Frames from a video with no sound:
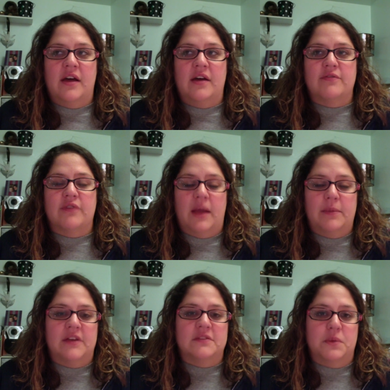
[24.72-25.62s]
for
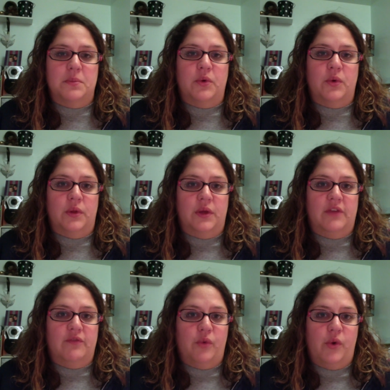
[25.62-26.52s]
IBS people who are
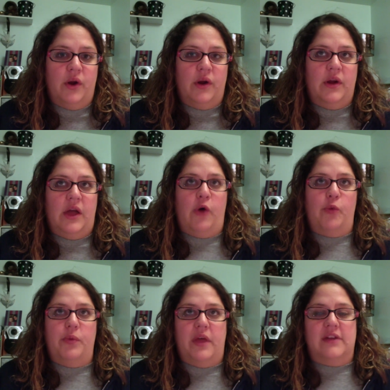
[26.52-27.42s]
looking for
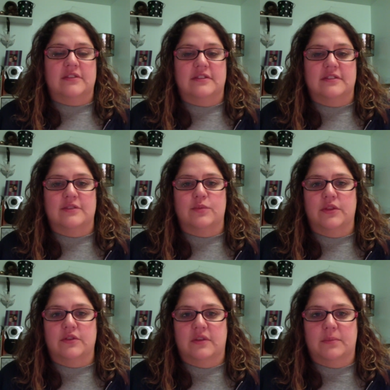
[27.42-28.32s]
help and assistance with
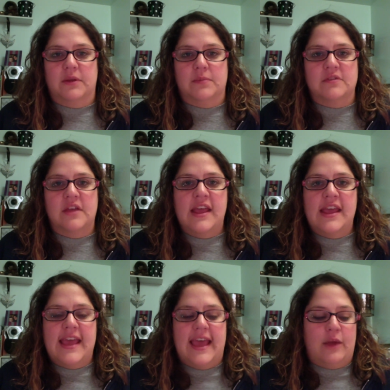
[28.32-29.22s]
their symptoms.
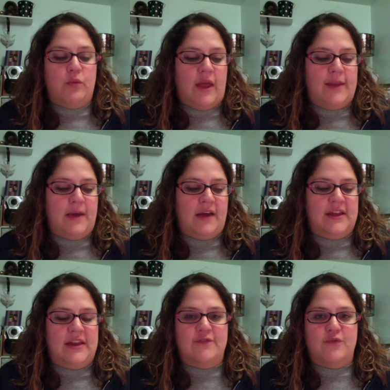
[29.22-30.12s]
And I read about it
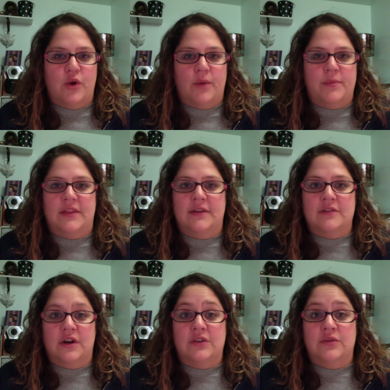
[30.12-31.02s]
in a forum and then
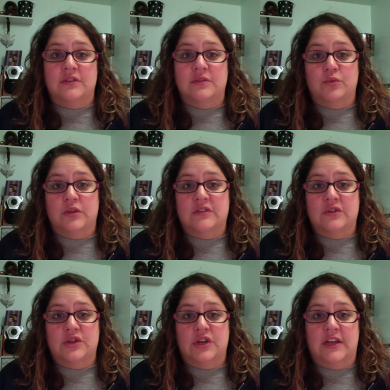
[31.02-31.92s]
started doing some
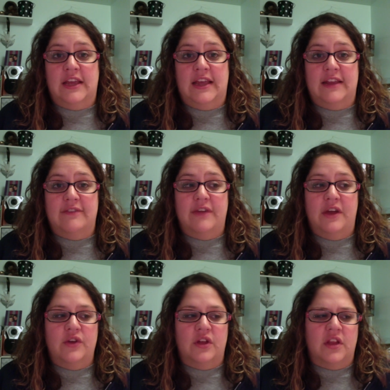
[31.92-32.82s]
research on it. And I
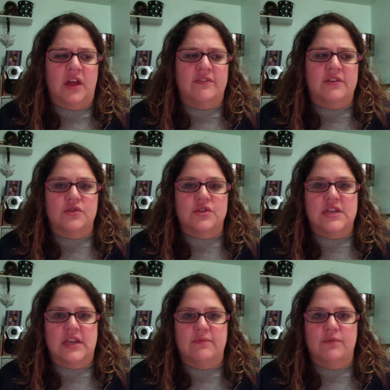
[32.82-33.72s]
found a lot of
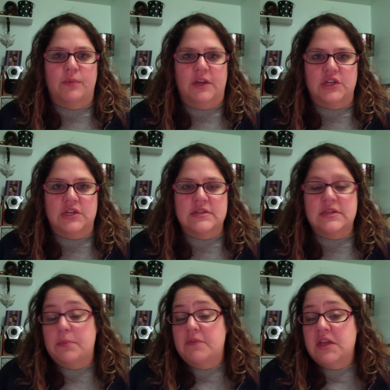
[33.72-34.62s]
interesting information,
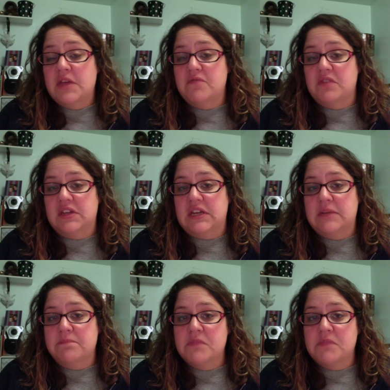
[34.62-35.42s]
some of it conflicting,